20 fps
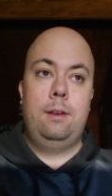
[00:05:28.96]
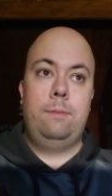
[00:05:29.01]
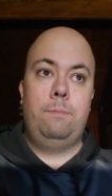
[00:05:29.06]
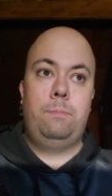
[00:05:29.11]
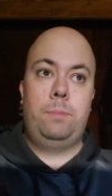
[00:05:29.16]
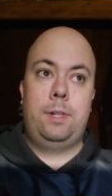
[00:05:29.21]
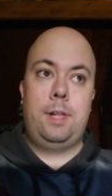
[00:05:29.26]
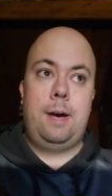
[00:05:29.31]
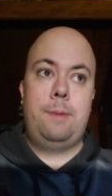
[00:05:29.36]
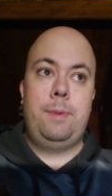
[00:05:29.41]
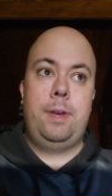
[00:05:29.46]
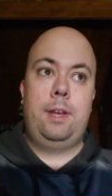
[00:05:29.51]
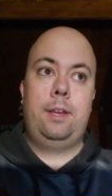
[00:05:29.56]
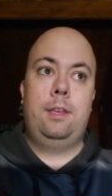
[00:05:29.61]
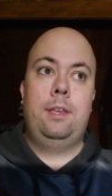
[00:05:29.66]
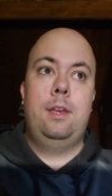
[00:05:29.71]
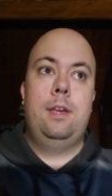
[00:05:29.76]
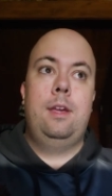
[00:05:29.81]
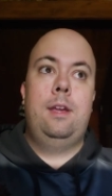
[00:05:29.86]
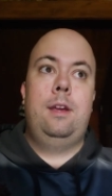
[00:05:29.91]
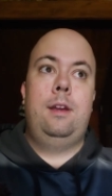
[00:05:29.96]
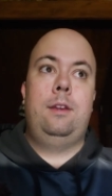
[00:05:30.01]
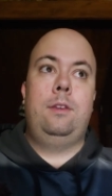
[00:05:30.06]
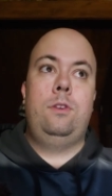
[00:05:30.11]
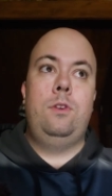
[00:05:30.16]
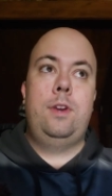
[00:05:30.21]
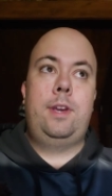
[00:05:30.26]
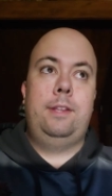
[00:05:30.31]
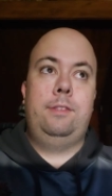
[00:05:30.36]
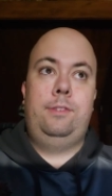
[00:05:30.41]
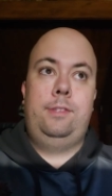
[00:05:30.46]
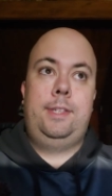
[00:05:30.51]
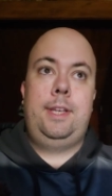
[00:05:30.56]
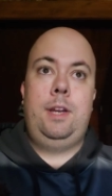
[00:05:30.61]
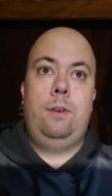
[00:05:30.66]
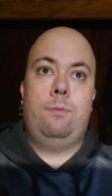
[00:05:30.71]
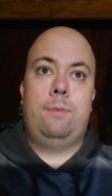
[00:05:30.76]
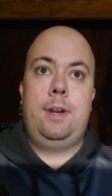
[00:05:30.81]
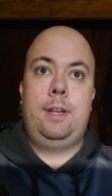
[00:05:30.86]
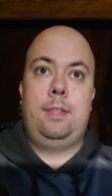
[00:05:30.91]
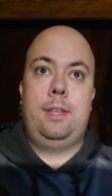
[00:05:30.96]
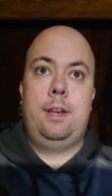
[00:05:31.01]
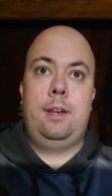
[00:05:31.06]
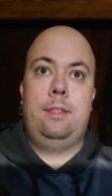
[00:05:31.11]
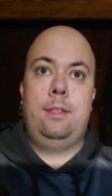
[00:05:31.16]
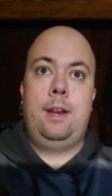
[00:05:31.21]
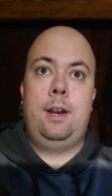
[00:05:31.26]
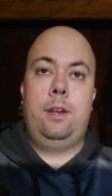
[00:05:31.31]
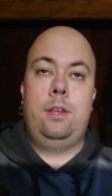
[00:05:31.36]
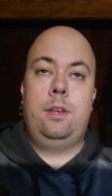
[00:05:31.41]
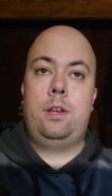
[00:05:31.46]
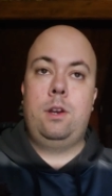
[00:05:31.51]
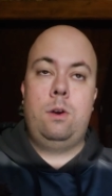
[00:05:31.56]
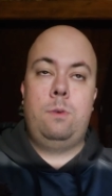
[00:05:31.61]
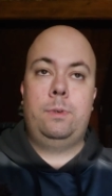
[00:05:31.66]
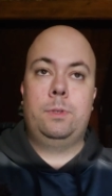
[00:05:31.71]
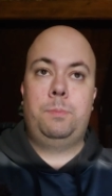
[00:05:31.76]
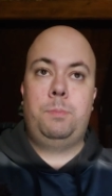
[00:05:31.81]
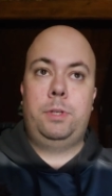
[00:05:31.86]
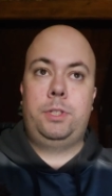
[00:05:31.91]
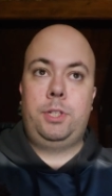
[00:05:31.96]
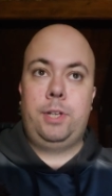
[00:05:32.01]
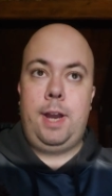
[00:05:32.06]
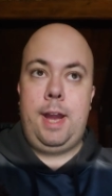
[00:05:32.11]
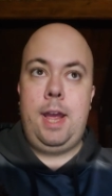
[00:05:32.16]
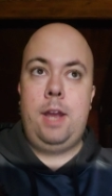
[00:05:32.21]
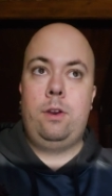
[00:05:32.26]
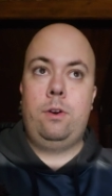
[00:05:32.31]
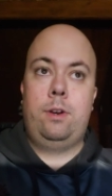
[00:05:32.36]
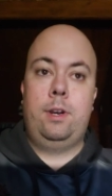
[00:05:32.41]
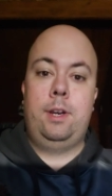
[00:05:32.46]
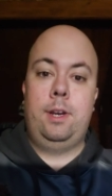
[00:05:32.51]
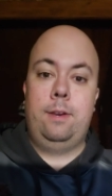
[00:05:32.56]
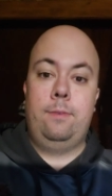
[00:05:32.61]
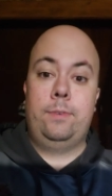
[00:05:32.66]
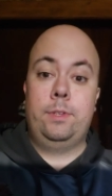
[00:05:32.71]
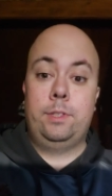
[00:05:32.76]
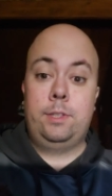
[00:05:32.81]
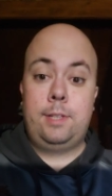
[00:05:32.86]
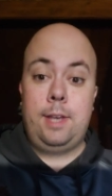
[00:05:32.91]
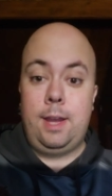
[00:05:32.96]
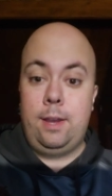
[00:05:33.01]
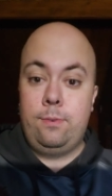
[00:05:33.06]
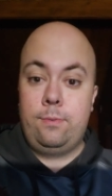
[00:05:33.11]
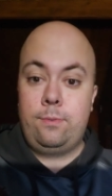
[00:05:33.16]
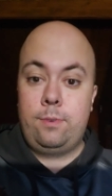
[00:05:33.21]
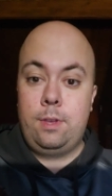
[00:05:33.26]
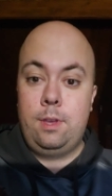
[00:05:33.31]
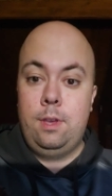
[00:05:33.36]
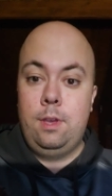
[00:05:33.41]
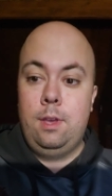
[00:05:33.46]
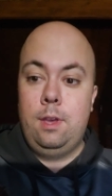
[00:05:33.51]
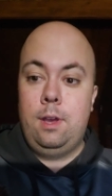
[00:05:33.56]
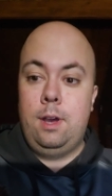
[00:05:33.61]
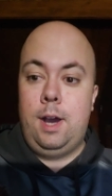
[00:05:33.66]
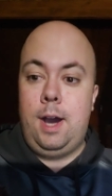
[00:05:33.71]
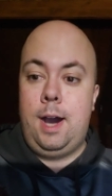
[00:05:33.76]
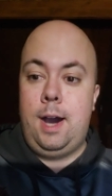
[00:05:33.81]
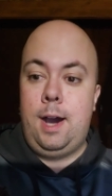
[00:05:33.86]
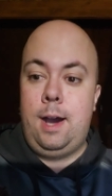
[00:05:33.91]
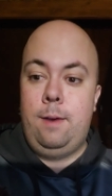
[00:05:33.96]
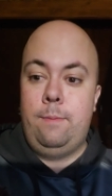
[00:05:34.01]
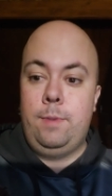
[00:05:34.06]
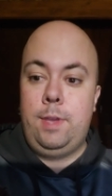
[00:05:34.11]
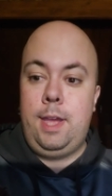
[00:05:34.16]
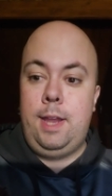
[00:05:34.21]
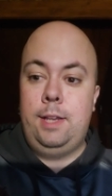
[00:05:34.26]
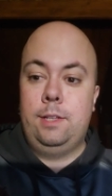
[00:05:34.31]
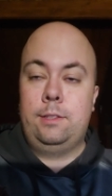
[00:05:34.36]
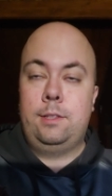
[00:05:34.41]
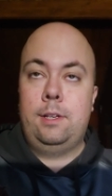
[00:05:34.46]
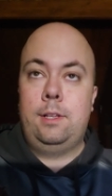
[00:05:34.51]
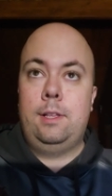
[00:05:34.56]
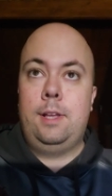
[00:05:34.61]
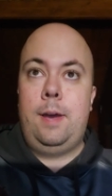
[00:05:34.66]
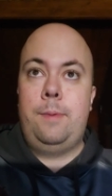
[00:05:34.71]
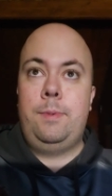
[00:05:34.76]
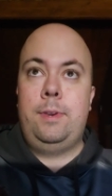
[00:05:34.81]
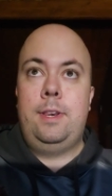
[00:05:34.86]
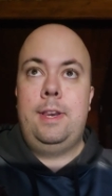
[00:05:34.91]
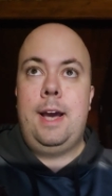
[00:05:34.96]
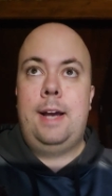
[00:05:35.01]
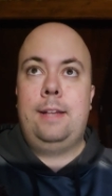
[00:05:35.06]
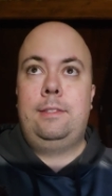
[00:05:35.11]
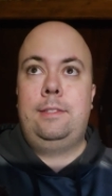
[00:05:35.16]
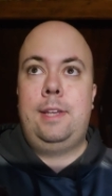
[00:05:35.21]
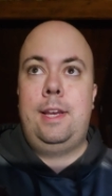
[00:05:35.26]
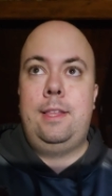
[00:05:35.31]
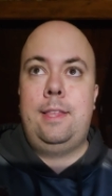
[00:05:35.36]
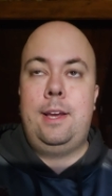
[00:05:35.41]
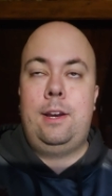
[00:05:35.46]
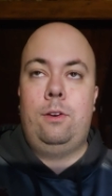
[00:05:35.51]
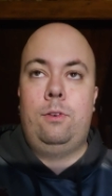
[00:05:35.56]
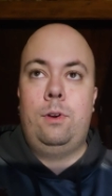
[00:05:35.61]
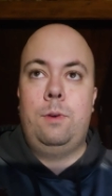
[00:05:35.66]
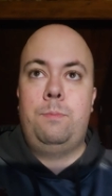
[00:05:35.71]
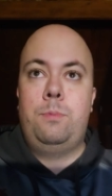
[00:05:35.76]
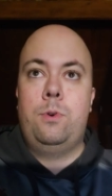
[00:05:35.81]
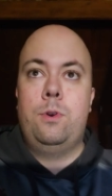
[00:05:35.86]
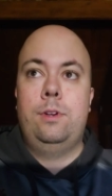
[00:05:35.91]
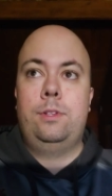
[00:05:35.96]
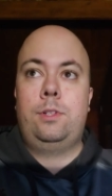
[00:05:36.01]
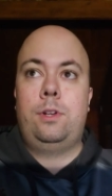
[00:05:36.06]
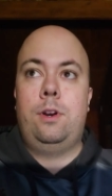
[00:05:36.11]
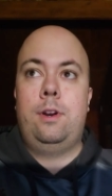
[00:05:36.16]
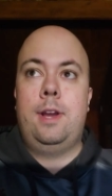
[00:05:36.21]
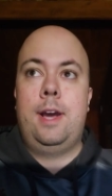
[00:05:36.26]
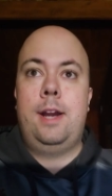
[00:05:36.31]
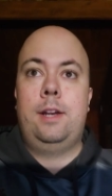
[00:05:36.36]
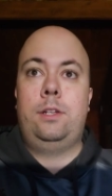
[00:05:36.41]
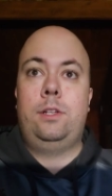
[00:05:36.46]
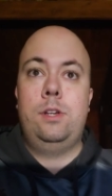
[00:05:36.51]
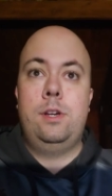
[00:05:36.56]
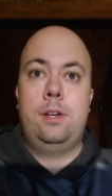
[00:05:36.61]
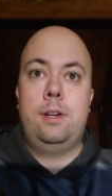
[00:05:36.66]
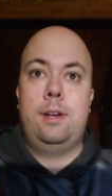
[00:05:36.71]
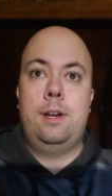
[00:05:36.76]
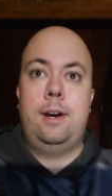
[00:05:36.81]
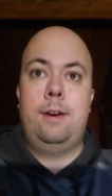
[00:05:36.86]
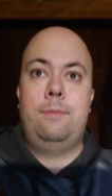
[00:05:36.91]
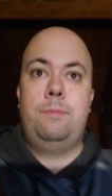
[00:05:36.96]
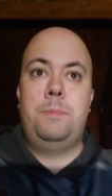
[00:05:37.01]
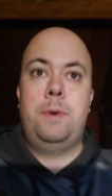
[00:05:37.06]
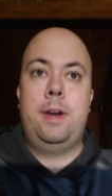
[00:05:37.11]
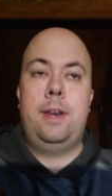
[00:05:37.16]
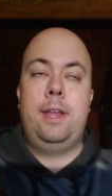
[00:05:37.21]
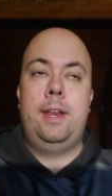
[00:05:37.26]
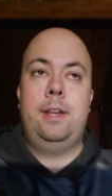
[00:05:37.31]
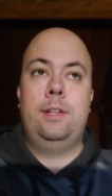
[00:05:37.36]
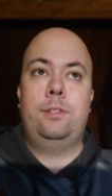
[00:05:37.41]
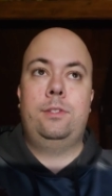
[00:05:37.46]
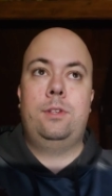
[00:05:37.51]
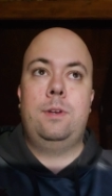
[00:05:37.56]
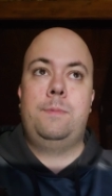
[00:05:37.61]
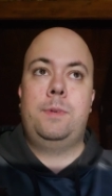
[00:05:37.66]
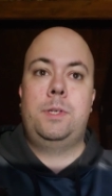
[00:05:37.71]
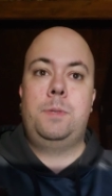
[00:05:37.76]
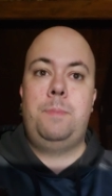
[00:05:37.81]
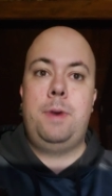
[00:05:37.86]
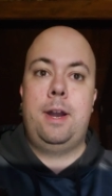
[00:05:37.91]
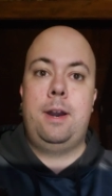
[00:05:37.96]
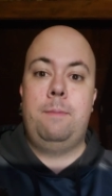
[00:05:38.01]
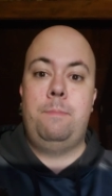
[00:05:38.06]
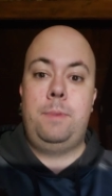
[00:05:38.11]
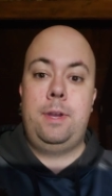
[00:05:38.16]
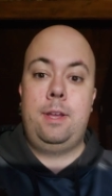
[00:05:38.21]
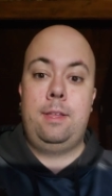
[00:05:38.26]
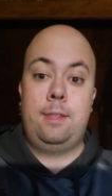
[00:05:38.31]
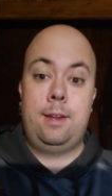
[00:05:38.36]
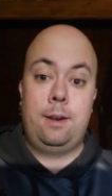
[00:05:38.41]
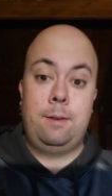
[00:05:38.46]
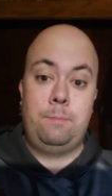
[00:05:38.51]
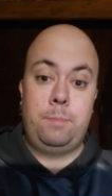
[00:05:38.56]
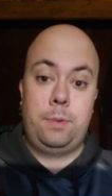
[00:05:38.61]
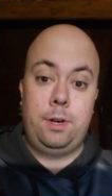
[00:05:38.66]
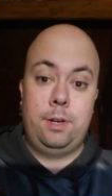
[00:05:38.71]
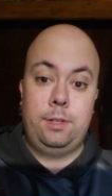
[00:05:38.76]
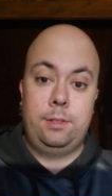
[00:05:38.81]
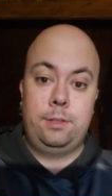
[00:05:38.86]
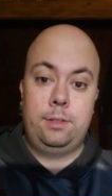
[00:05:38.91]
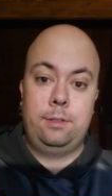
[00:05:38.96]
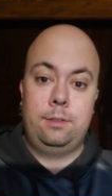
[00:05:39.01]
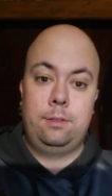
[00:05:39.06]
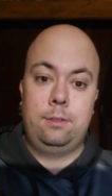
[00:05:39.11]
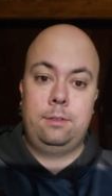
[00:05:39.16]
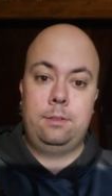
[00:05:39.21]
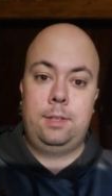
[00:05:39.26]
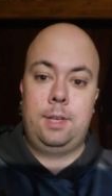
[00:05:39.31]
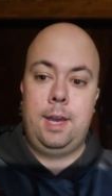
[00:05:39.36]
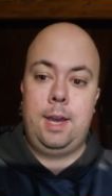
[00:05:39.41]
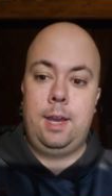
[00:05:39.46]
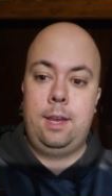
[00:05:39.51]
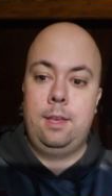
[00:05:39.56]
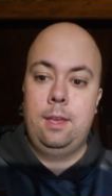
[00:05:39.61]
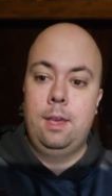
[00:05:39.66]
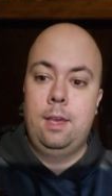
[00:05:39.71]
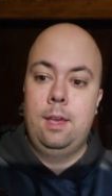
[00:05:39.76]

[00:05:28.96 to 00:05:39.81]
plumbing, you can see it right then and there. You can almost put your hand on it if it's safe. It is. I mean, not saying that our reports are not good enough, but it is so much better being there in person. Okay.